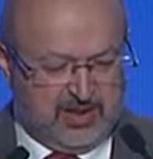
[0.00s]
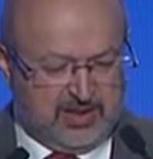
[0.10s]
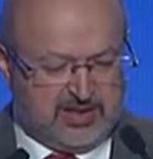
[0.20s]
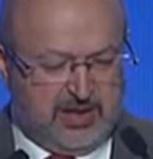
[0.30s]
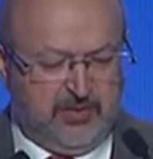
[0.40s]

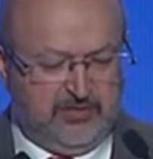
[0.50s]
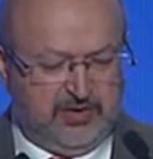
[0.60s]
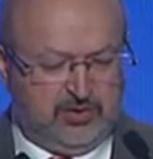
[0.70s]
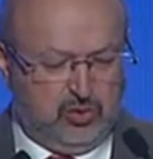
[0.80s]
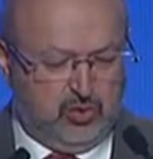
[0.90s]
Some of
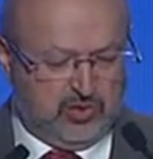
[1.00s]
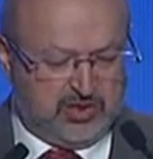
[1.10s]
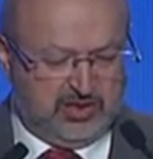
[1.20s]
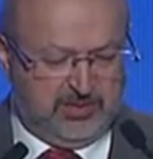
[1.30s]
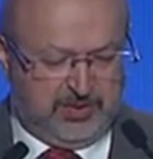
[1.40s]
the
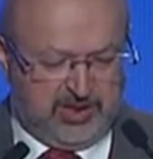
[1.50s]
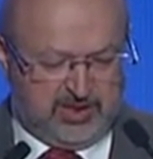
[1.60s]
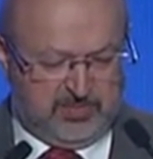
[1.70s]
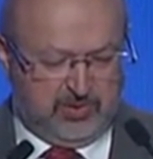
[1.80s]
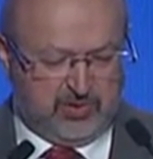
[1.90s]
tools and the
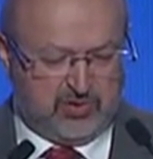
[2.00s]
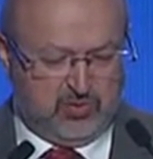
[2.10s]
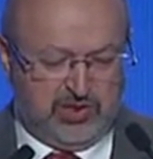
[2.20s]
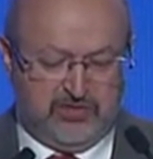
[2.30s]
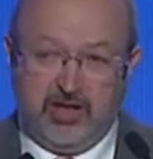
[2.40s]
principles
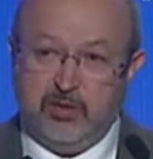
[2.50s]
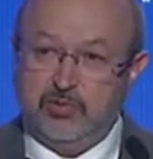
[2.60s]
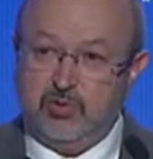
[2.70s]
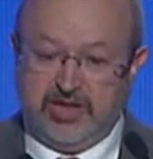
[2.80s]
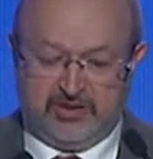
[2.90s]
we
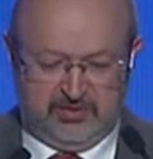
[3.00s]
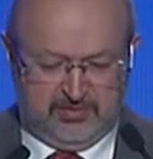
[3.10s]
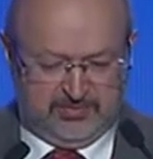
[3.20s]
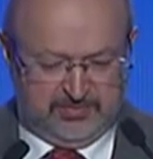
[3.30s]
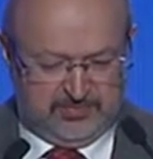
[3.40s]
developed together
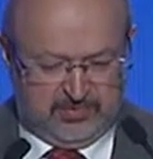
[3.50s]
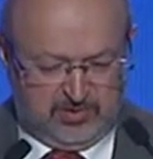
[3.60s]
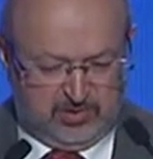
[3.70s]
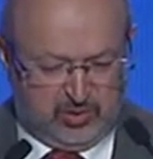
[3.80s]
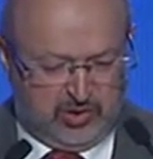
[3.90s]

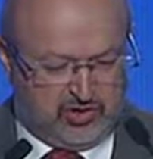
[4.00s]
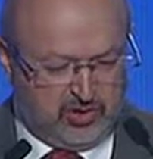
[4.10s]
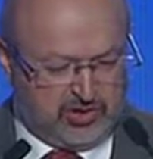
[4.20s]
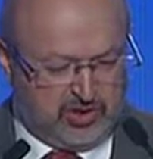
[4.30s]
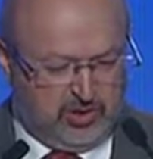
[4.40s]
to
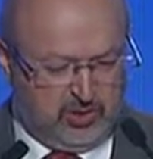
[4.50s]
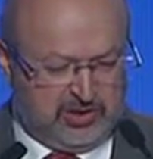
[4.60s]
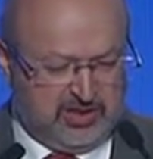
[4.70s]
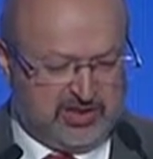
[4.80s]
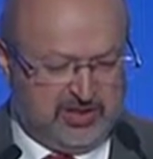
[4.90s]
ensure
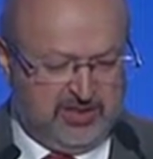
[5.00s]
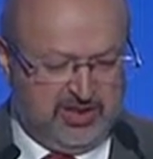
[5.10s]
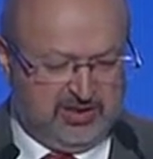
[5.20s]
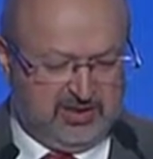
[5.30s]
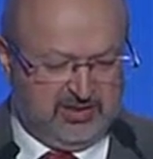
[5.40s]
security and
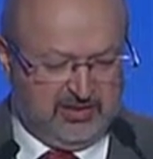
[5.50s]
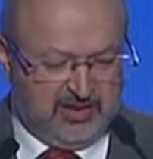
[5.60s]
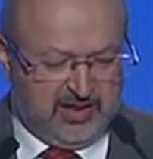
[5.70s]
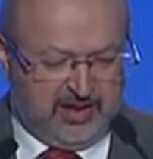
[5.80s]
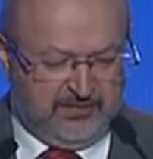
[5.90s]
stability
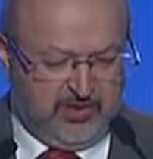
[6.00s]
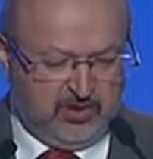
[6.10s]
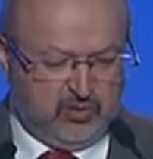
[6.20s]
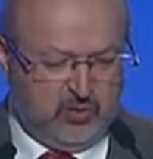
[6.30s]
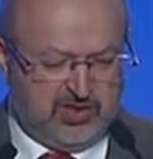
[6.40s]
have
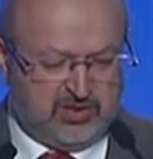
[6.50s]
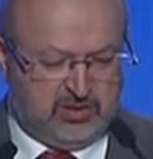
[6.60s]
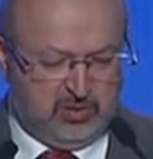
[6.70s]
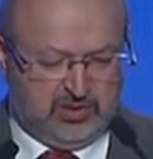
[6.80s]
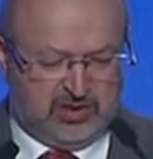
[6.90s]
not
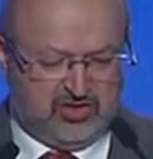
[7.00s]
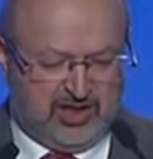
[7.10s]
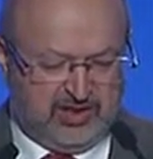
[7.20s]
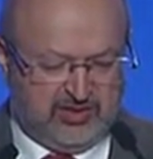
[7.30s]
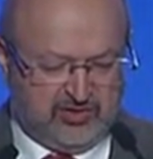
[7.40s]
withstood the
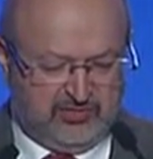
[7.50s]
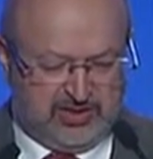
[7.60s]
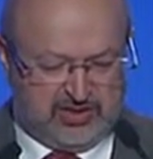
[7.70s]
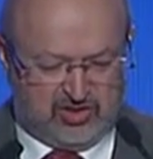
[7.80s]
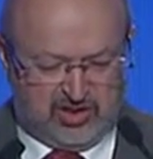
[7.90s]
challenge of
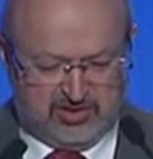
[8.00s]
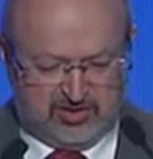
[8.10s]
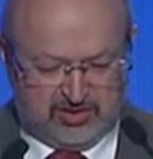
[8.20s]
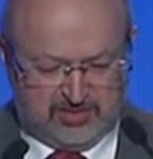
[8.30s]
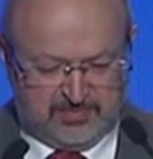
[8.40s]
these
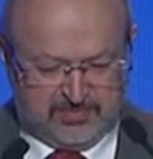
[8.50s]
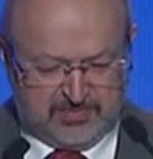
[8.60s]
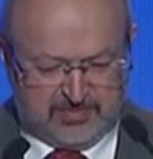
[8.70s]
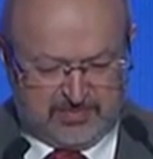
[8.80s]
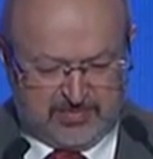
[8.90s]
changes.
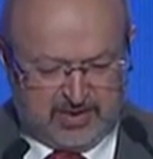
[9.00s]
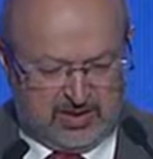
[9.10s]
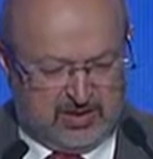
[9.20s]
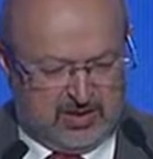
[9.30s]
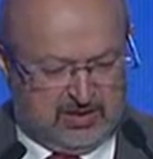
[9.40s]

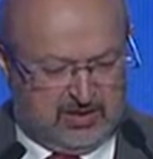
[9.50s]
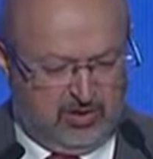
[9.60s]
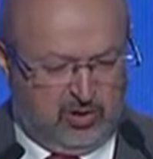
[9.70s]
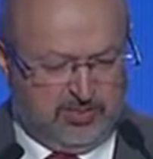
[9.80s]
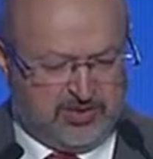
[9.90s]
The
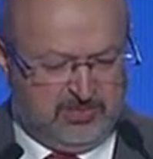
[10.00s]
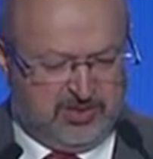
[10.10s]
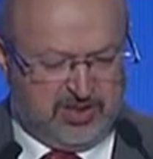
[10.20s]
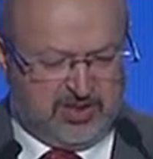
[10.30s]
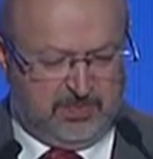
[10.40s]
norms and
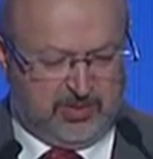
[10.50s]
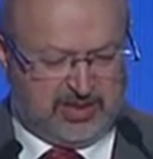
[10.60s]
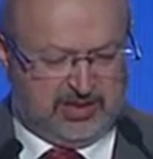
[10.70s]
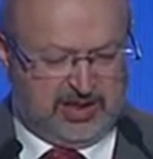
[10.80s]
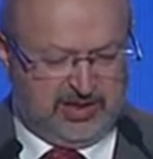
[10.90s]

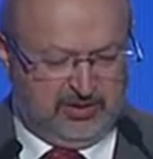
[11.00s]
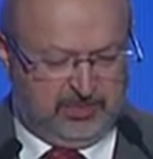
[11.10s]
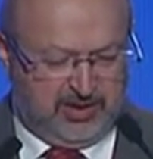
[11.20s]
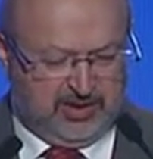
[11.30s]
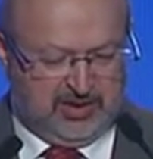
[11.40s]
principles that
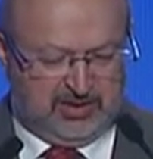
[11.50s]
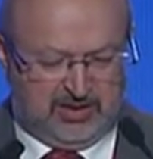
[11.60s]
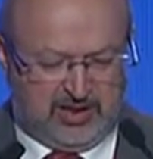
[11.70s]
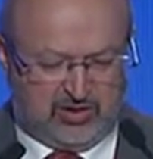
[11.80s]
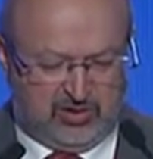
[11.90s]
underpin the
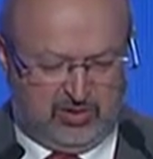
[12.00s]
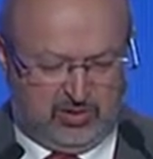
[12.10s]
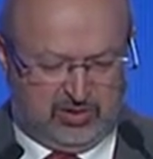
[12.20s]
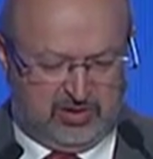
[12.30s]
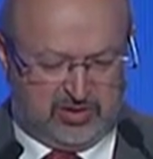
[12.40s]
international
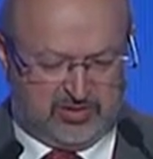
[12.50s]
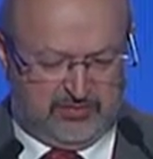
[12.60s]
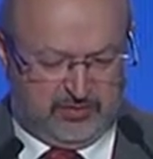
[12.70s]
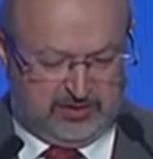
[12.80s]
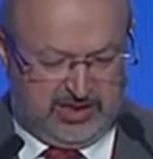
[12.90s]
orders
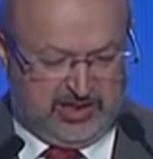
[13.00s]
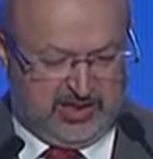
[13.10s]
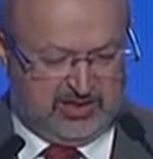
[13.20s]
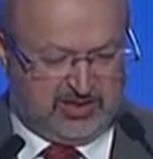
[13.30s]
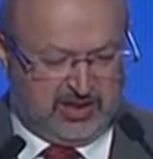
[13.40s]
for
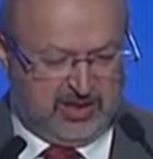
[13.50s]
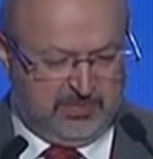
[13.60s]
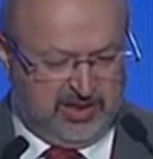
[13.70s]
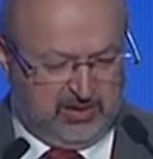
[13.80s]
decades are being